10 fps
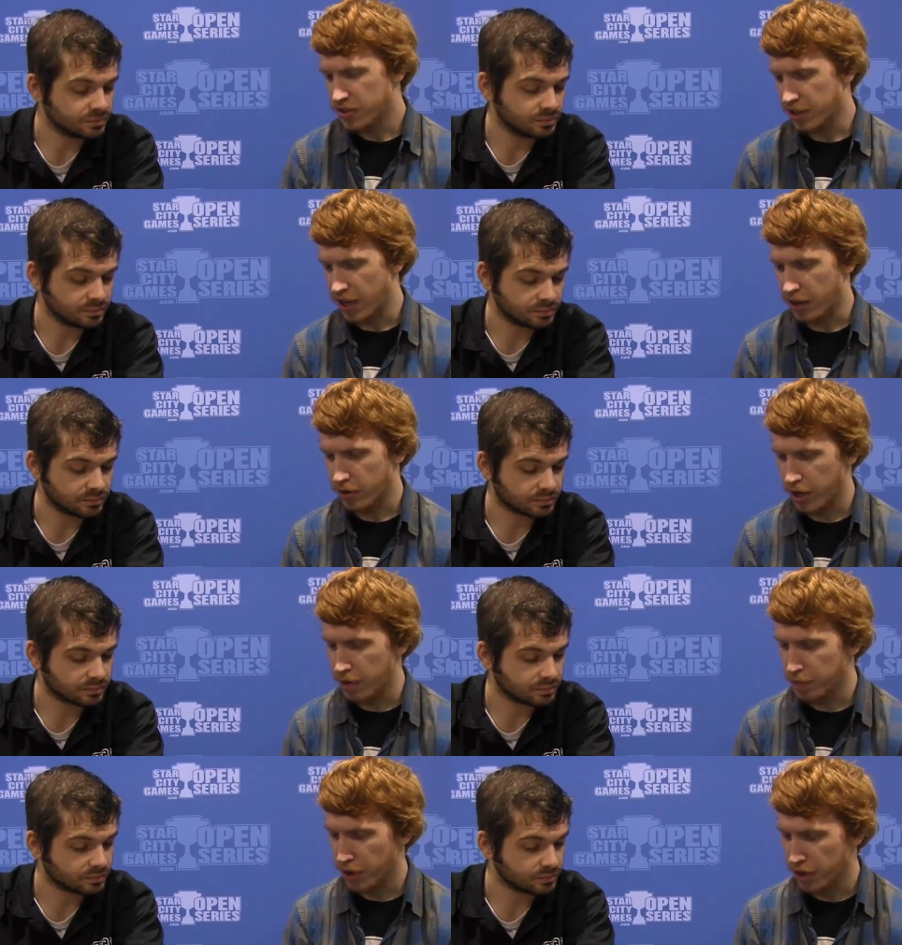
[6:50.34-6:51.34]
Speaker 1: it's not that
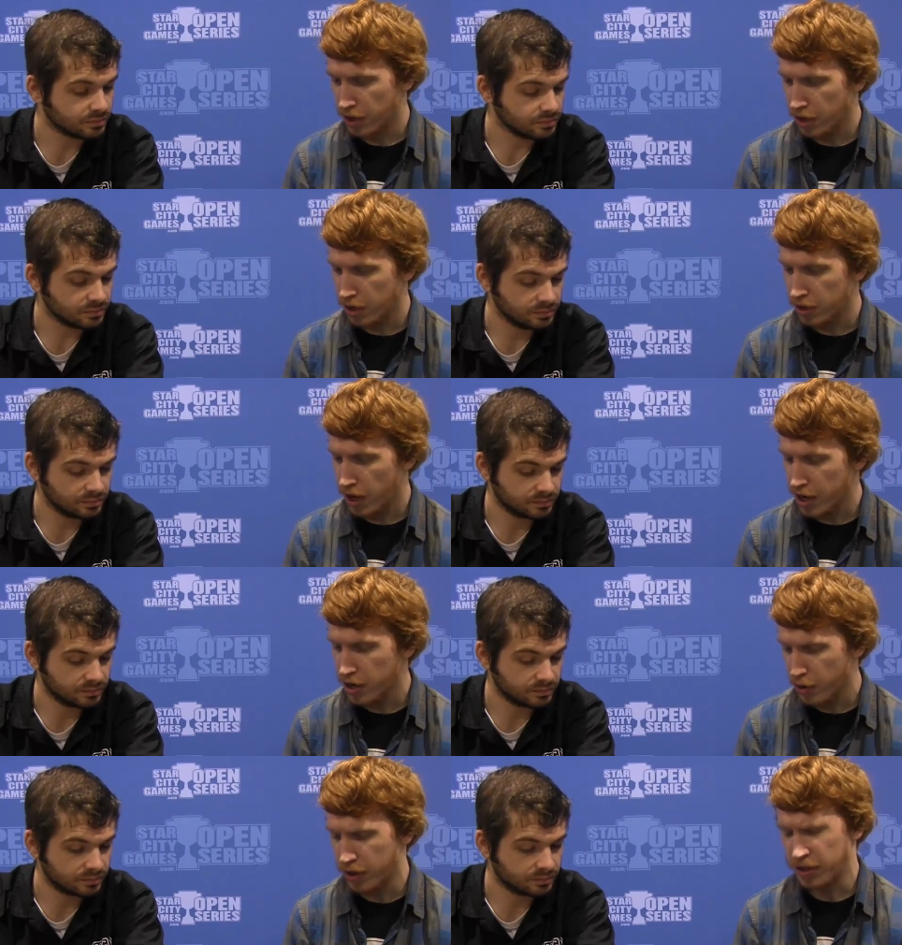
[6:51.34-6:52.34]
great. But uh, I
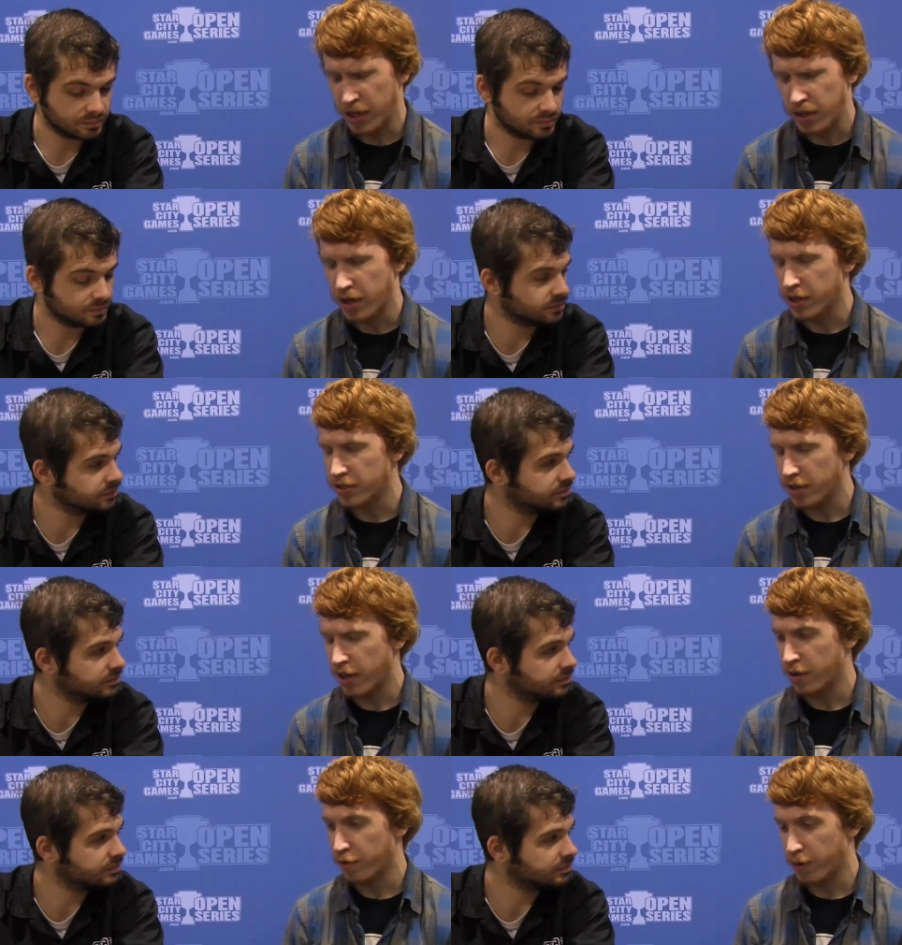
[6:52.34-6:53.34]
know that Leyline, is,
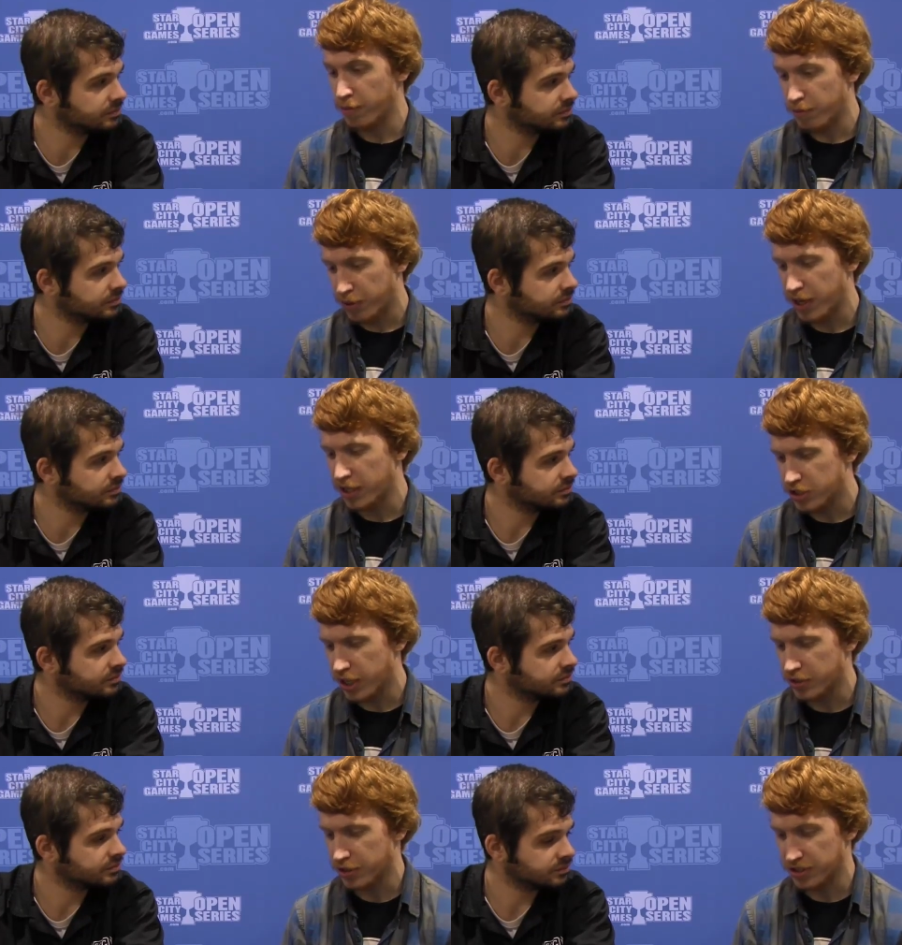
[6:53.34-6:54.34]
uh, from playing
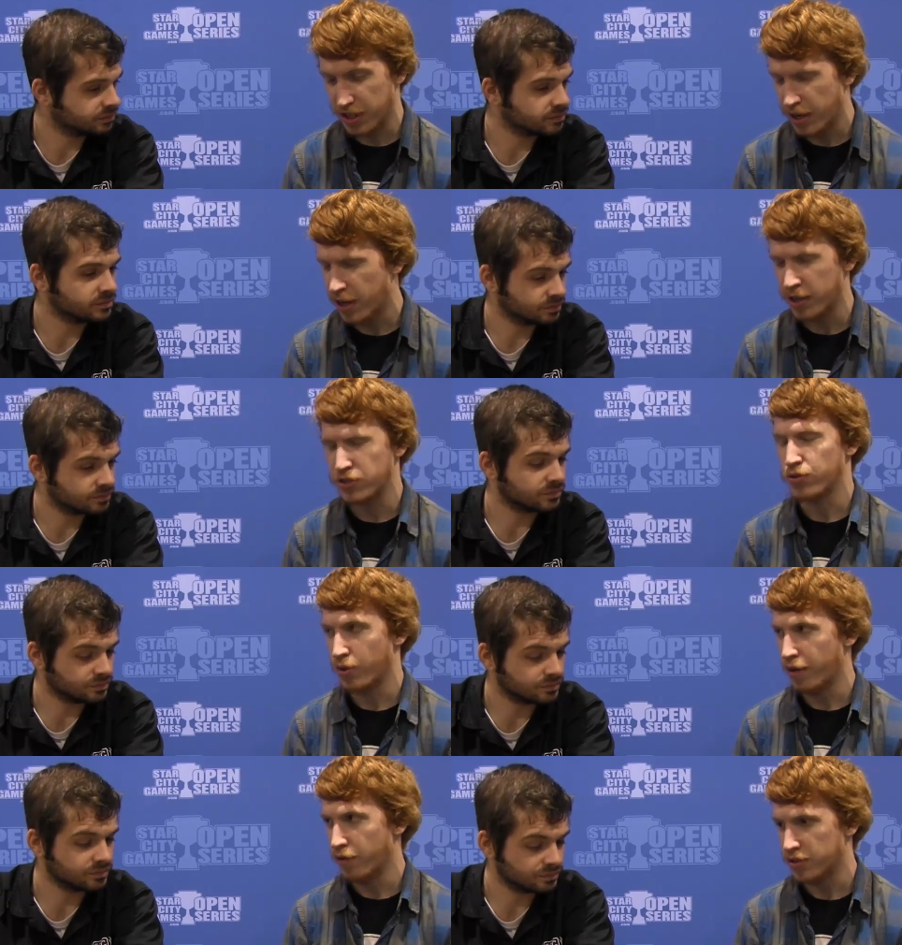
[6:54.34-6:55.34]
Enchantress, Leyline is
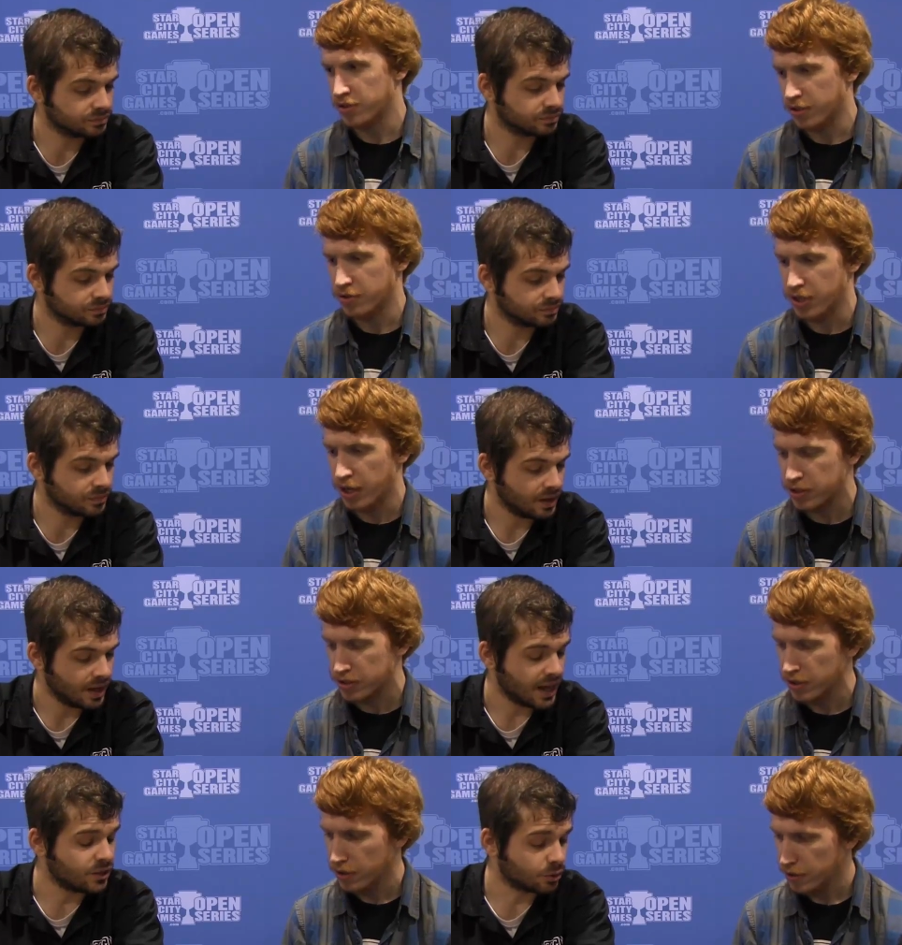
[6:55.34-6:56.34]
great versus those
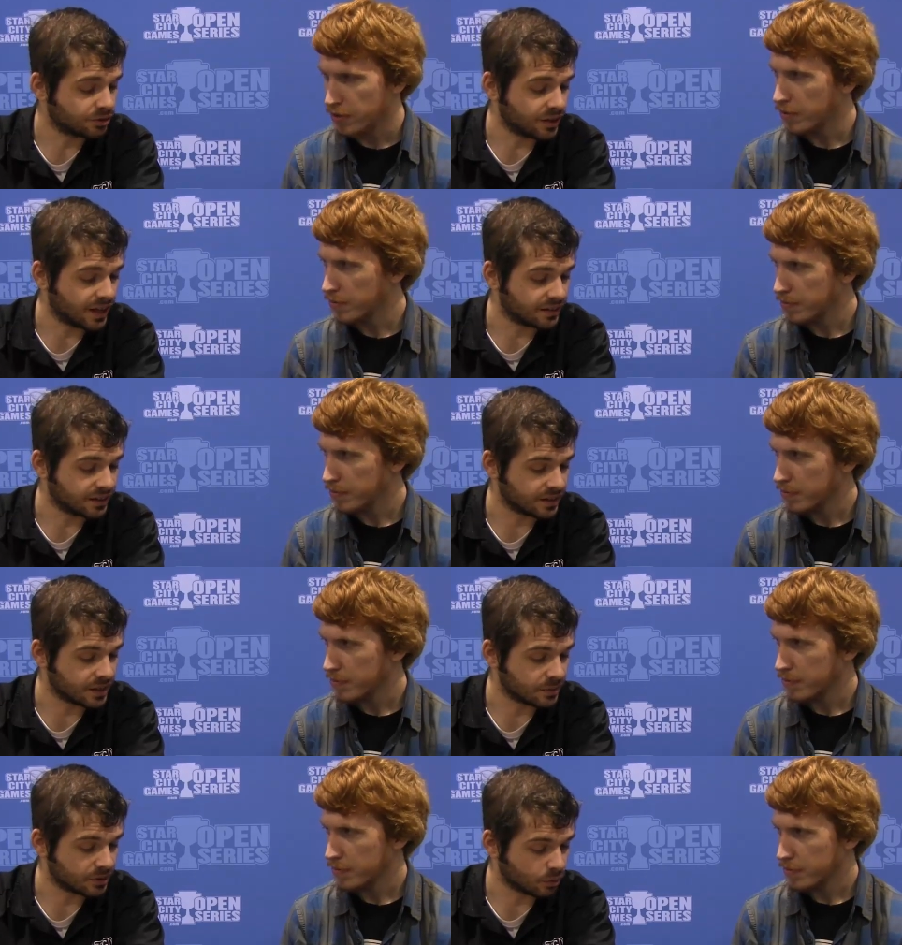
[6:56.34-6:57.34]
decks.
Speaker 2: And you were saying that
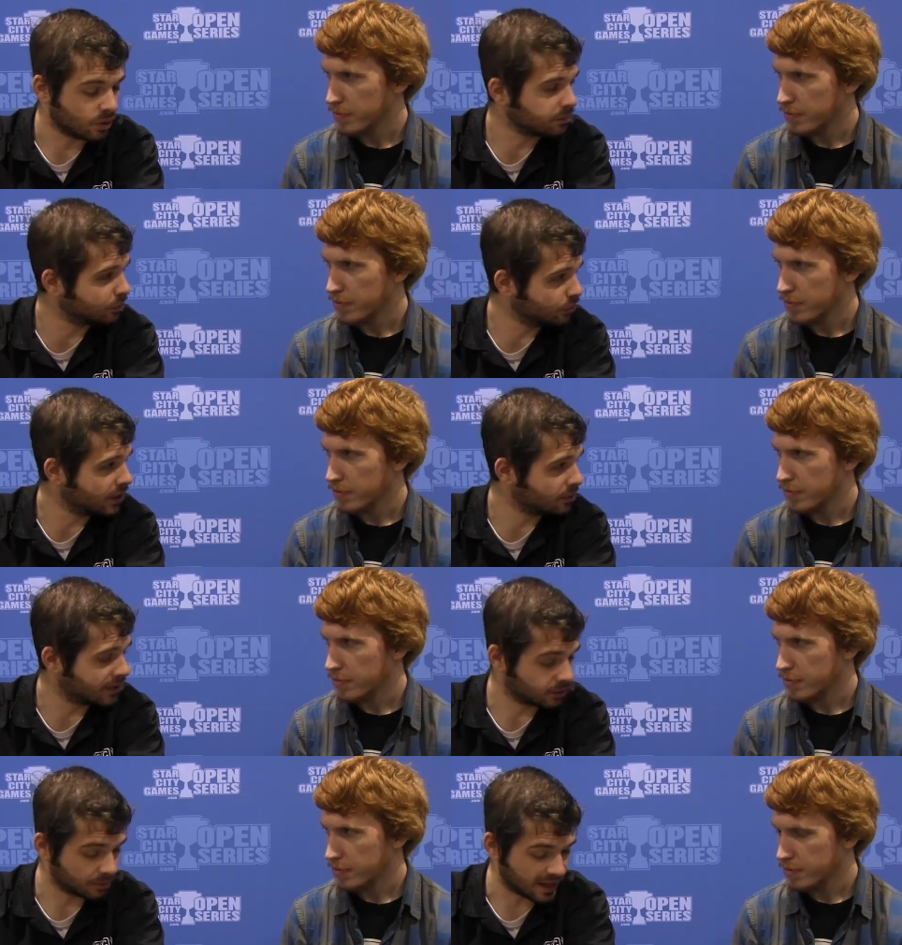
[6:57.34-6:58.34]
the, the one blue
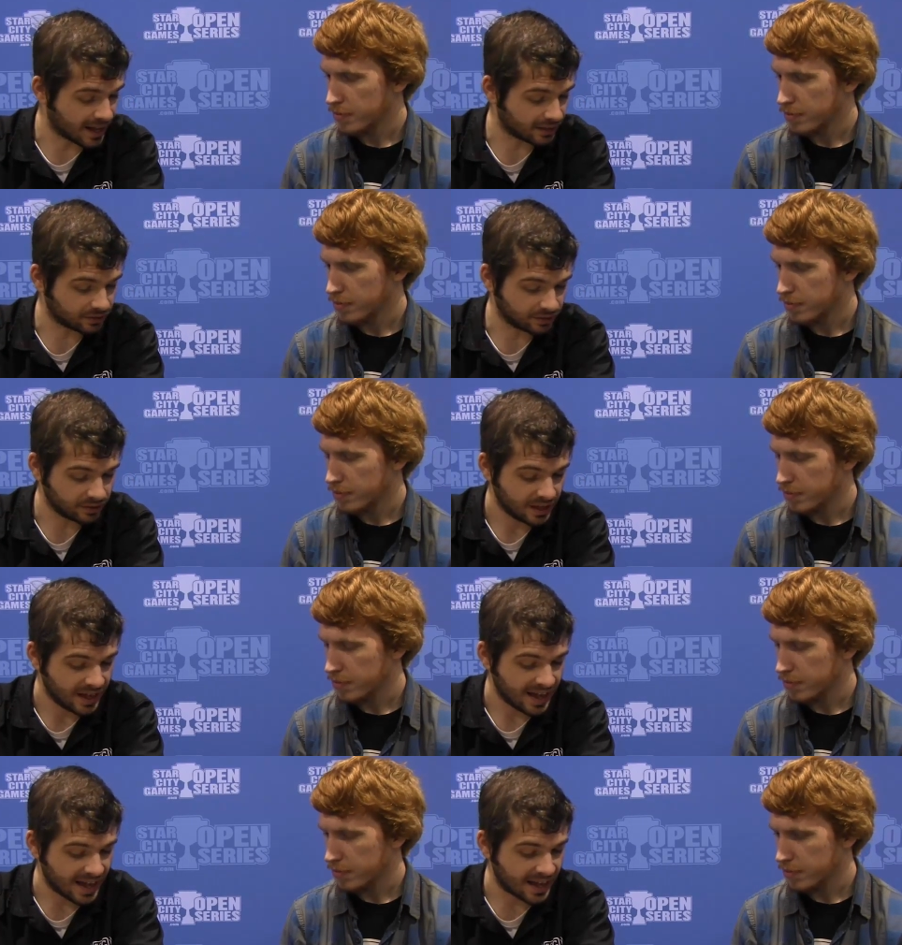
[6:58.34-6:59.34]
elemental blast
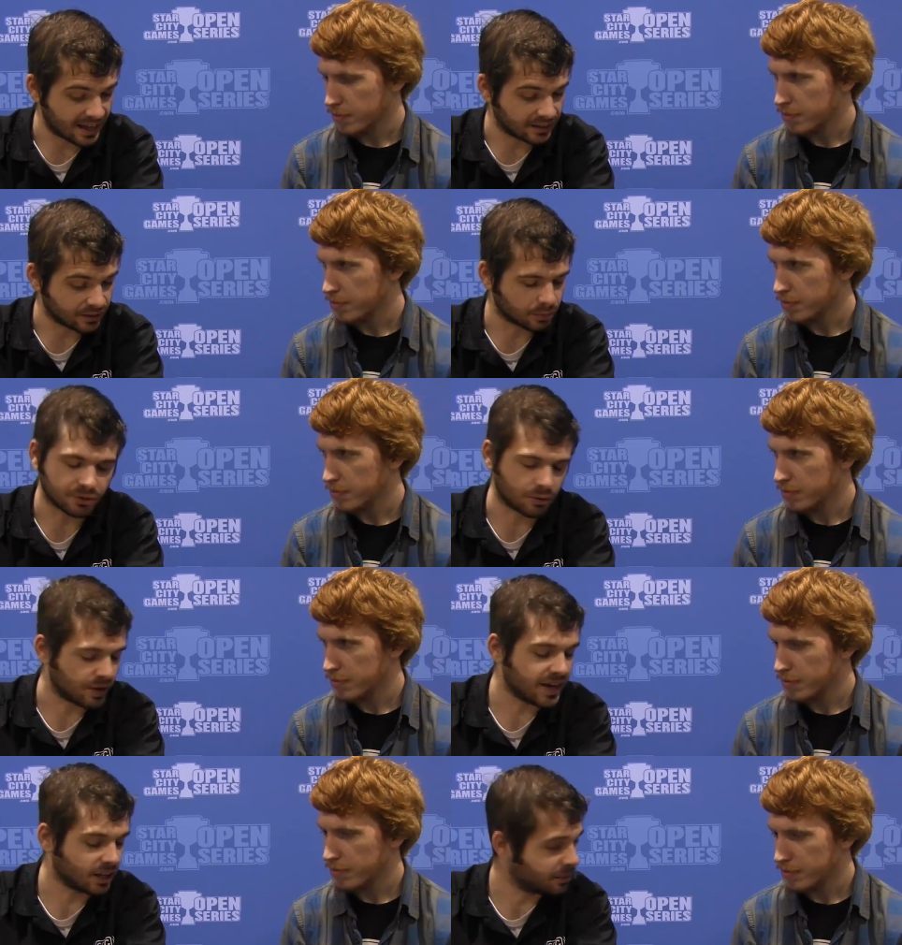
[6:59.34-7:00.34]
and, oh, I'm sorry,
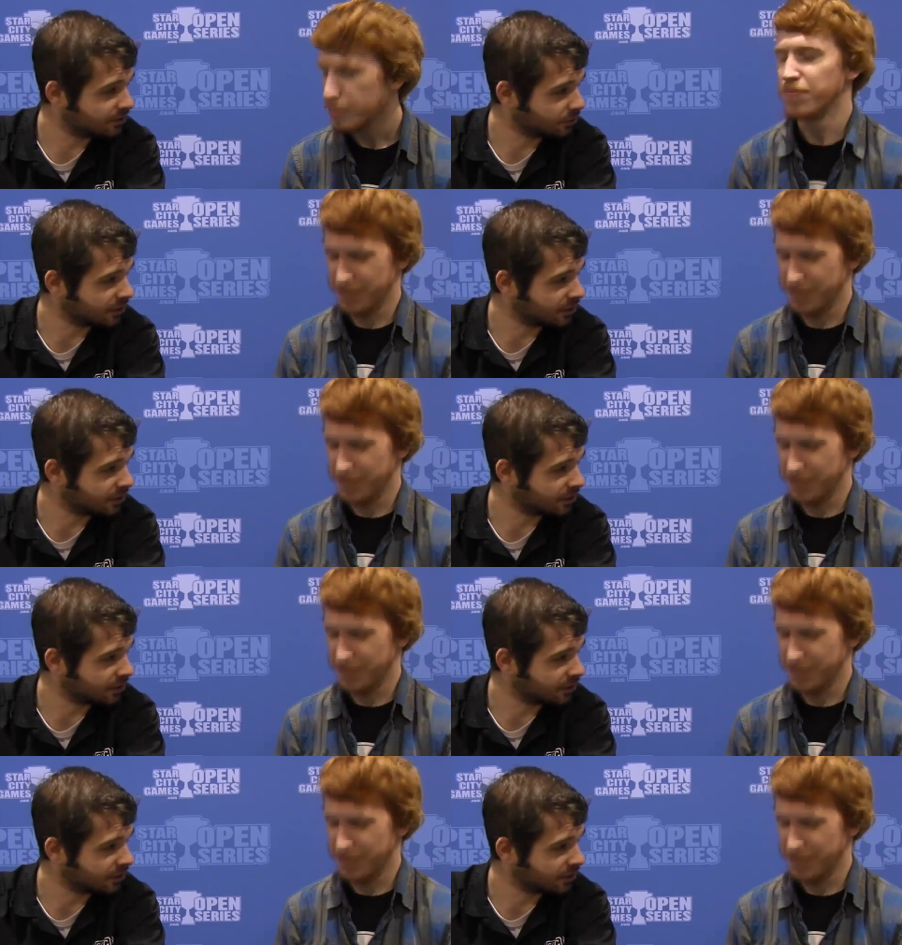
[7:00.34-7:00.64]
red elemental